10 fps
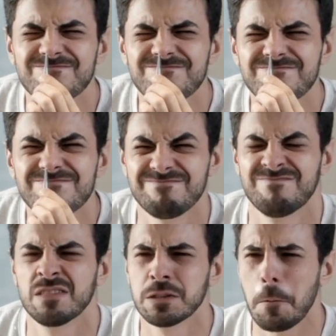and the
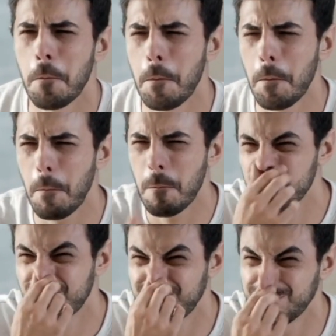Crop Reviver
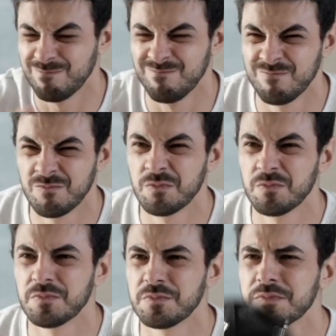to help your little
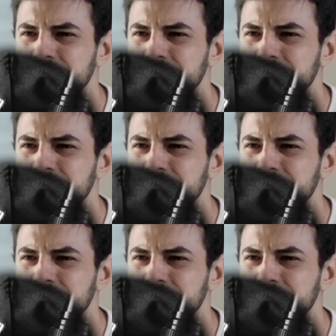planets to